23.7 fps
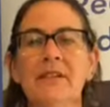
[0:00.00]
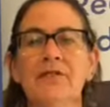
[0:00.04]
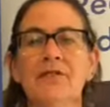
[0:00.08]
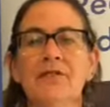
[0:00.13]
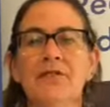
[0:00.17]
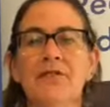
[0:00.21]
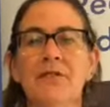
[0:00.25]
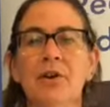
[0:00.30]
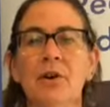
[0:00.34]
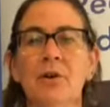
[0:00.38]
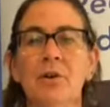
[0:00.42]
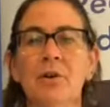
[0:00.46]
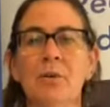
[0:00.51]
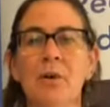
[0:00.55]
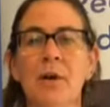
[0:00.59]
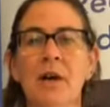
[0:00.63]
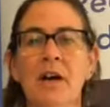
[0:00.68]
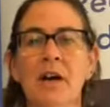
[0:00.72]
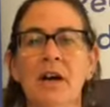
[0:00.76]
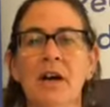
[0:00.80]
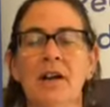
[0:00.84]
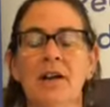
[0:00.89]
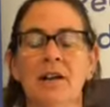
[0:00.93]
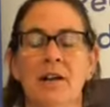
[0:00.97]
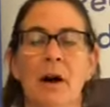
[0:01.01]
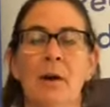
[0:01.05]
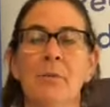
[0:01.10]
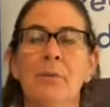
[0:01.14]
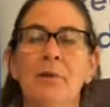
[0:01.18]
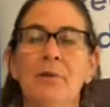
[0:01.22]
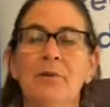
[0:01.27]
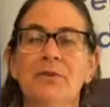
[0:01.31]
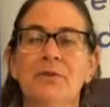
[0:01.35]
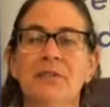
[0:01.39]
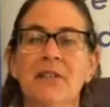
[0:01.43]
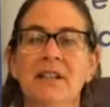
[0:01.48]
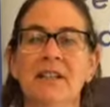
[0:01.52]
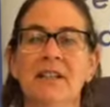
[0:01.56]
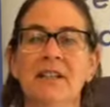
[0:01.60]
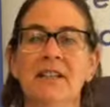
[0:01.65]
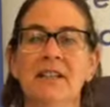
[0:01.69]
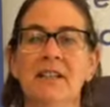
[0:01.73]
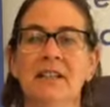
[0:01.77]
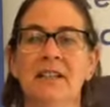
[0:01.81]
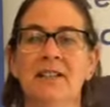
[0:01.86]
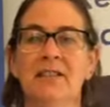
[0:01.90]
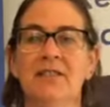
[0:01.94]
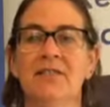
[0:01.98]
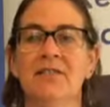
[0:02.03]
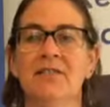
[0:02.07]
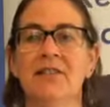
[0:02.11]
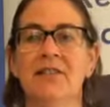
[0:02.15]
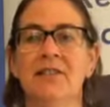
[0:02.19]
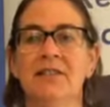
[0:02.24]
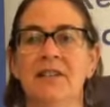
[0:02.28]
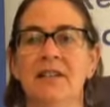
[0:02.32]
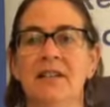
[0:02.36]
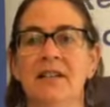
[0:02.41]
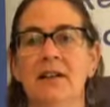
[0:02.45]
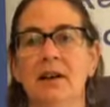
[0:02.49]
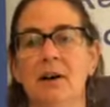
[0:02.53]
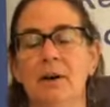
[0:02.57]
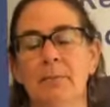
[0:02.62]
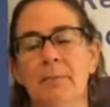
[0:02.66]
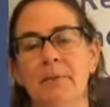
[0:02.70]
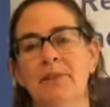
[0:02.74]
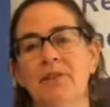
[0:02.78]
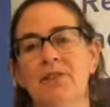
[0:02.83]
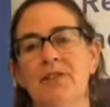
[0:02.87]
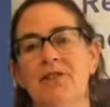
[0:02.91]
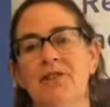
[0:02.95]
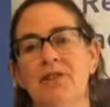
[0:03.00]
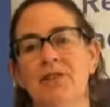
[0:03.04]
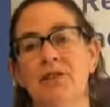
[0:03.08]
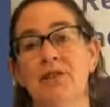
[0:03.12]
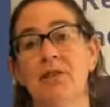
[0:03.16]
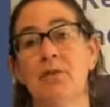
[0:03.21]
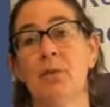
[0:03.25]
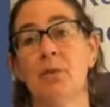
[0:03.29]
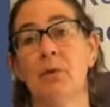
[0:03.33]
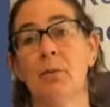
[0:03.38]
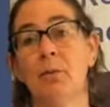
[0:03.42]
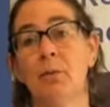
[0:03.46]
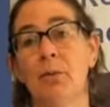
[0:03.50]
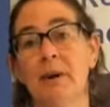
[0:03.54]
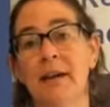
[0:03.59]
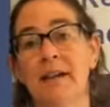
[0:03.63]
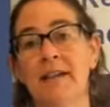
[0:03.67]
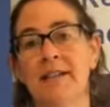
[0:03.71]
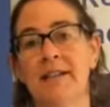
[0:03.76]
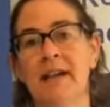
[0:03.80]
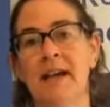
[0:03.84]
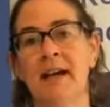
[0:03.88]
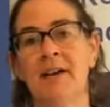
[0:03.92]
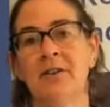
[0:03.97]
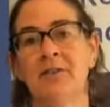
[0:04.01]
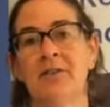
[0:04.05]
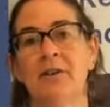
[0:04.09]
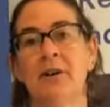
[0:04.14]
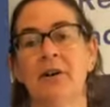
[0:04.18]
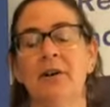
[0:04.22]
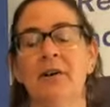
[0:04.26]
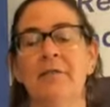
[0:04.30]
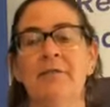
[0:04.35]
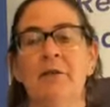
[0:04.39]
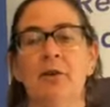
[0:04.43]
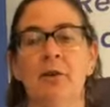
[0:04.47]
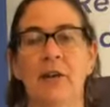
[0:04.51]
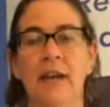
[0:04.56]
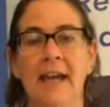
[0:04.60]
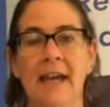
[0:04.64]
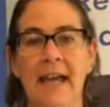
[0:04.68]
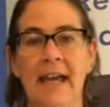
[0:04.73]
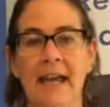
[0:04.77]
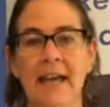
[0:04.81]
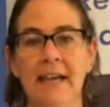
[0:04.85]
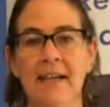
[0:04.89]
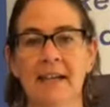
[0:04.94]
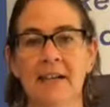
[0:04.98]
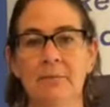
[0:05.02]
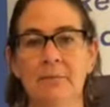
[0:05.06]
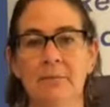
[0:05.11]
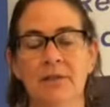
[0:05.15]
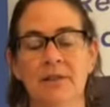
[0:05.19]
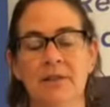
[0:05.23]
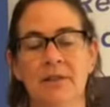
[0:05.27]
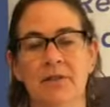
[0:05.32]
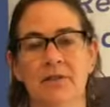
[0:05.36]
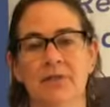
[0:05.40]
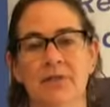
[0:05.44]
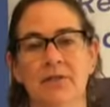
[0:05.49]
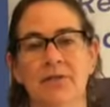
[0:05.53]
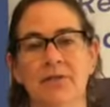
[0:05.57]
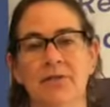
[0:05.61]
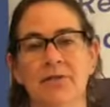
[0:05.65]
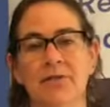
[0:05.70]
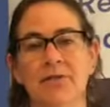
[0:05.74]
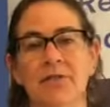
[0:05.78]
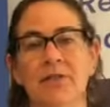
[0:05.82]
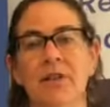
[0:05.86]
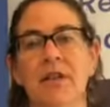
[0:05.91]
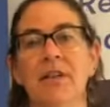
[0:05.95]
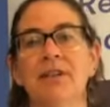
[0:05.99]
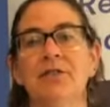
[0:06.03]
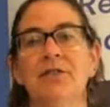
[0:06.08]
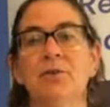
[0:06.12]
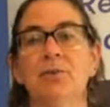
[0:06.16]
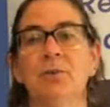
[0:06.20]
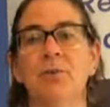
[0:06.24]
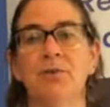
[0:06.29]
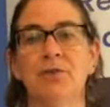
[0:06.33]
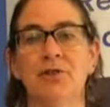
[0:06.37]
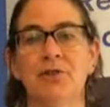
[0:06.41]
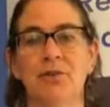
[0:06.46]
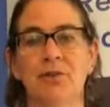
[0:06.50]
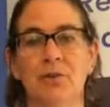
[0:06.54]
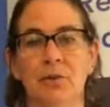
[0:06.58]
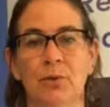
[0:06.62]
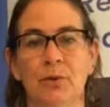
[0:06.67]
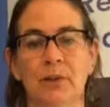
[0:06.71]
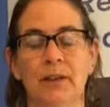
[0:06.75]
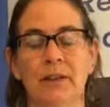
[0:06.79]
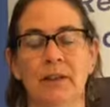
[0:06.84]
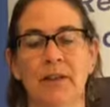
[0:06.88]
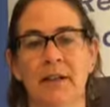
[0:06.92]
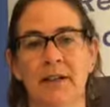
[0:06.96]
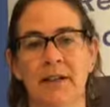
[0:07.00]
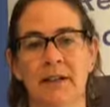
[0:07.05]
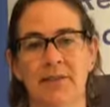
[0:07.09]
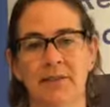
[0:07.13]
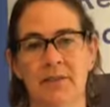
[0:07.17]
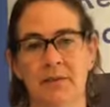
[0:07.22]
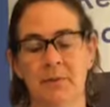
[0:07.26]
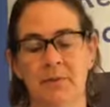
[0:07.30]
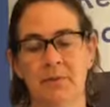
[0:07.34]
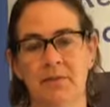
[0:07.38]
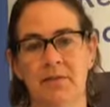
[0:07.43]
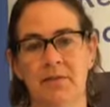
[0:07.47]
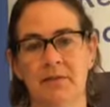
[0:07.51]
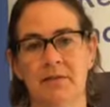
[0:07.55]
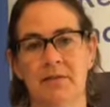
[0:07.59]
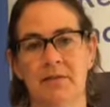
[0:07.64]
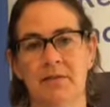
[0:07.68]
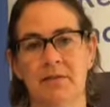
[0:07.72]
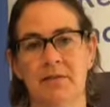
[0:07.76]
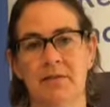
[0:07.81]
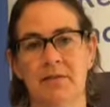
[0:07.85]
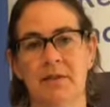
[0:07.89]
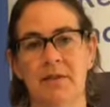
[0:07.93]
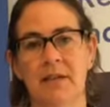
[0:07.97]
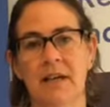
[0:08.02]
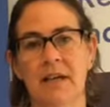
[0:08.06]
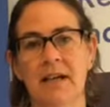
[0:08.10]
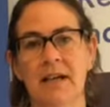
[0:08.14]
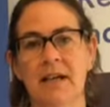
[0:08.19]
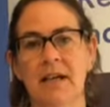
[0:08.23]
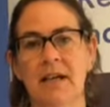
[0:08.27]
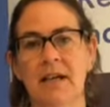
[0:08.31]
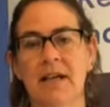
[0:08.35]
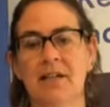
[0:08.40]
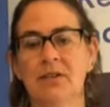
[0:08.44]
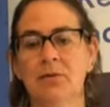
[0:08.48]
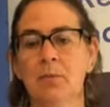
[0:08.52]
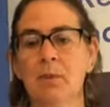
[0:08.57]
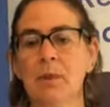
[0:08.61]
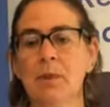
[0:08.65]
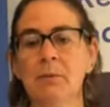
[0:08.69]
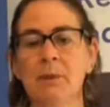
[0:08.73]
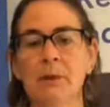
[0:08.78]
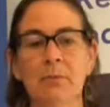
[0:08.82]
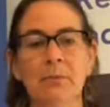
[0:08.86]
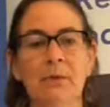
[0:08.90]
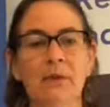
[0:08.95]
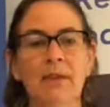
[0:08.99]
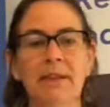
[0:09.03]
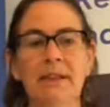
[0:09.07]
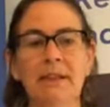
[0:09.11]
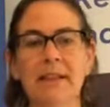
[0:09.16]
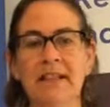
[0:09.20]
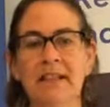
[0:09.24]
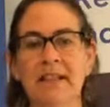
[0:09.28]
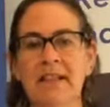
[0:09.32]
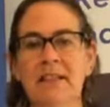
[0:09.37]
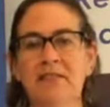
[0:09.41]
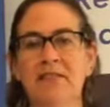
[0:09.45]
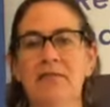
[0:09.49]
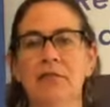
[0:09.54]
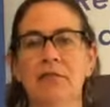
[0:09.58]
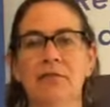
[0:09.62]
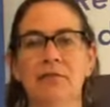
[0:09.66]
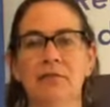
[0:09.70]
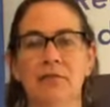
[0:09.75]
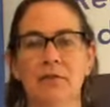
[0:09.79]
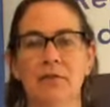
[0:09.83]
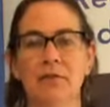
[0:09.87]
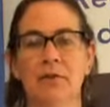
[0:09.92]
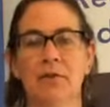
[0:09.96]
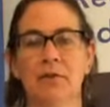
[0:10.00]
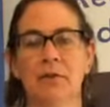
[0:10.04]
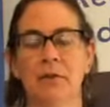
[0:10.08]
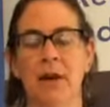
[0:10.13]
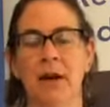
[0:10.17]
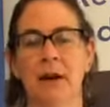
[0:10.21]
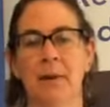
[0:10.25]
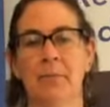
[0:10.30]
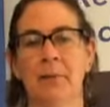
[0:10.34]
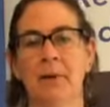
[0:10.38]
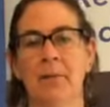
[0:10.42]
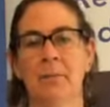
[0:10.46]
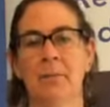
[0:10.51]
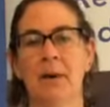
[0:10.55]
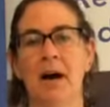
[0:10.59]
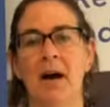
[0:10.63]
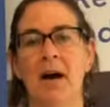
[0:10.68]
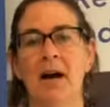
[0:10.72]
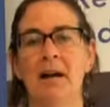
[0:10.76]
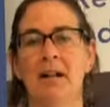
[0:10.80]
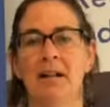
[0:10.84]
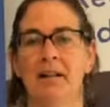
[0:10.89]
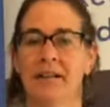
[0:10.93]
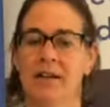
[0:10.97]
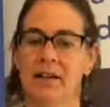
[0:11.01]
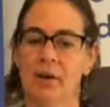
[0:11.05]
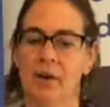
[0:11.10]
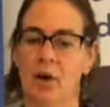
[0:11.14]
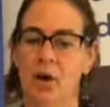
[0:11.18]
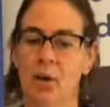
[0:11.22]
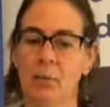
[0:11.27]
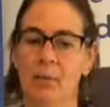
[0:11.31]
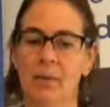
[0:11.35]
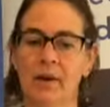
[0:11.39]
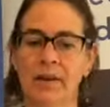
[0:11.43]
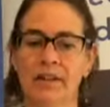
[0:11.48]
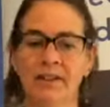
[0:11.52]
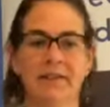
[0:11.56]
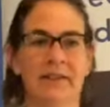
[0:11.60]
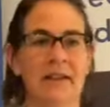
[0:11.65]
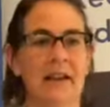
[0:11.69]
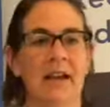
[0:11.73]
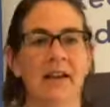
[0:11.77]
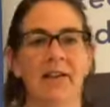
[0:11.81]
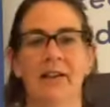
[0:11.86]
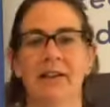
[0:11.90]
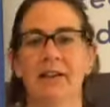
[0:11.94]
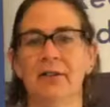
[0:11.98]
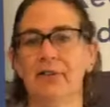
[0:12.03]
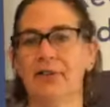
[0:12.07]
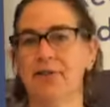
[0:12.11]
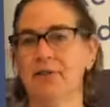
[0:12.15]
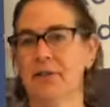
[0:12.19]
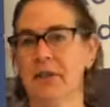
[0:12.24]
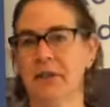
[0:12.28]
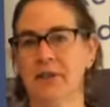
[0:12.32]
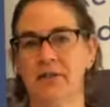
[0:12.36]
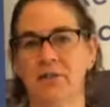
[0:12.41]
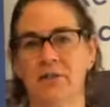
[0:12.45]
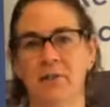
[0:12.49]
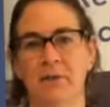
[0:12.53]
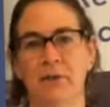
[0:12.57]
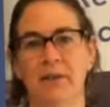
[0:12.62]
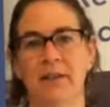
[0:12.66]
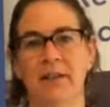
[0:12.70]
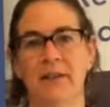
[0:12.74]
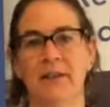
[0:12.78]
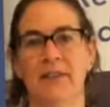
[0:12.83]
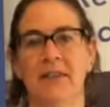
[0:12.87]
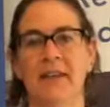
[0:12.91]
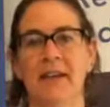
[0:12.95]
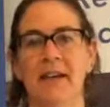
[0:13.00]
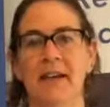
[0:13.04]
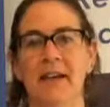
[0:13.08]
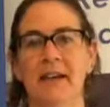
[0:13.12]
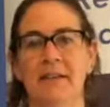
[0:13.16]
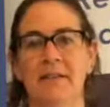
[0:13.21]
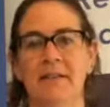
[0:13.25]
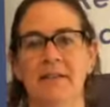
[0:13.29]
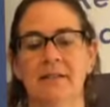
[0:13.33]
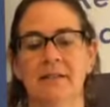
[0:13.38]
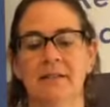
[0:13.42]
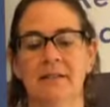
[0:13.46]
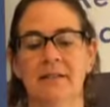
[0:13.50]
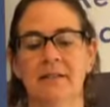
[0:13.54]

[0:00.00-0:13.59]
So composting is the decomposition or breakdown of organic materials into a soil-like substance. It's when we put leaves and food scrap in a pile and it all breaks down and it looks like soil at the end.